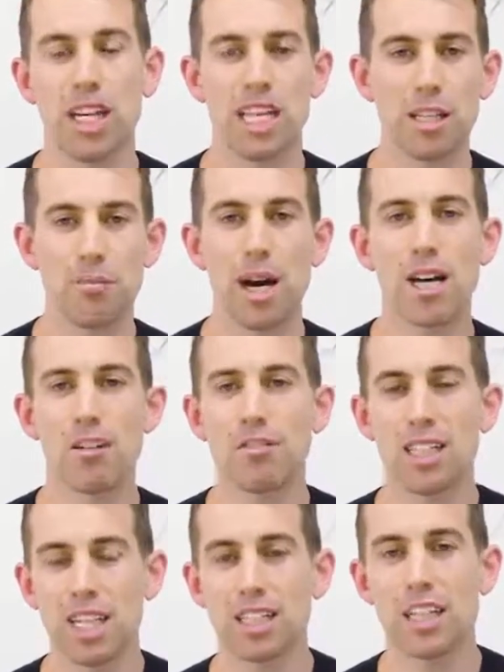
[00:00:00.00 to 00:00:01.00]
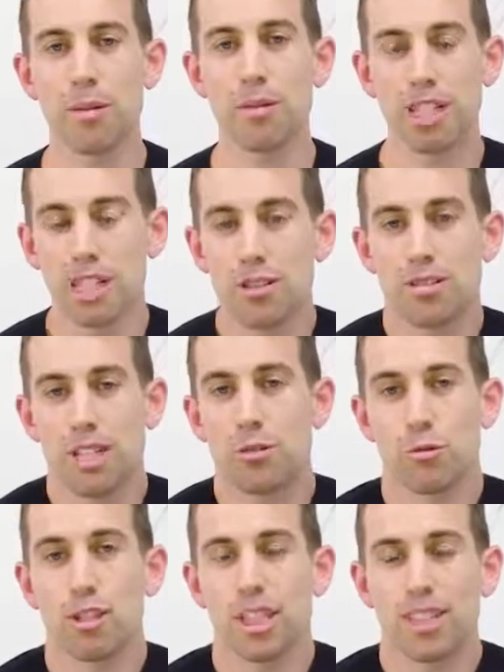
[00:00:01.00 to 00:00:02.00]
and the amount of income that you
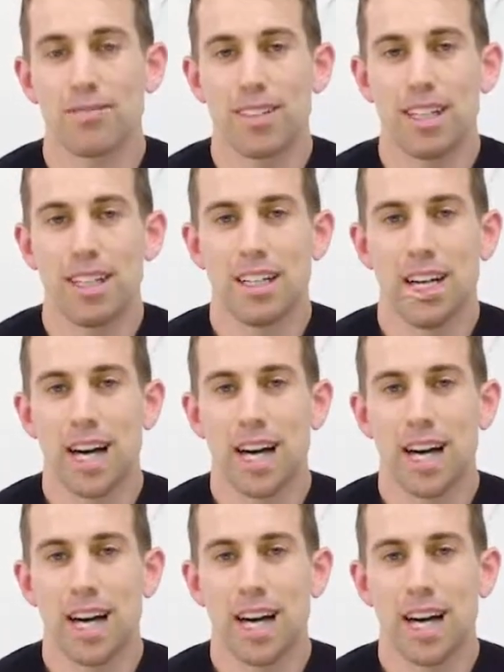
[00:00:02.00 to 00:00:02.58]
is really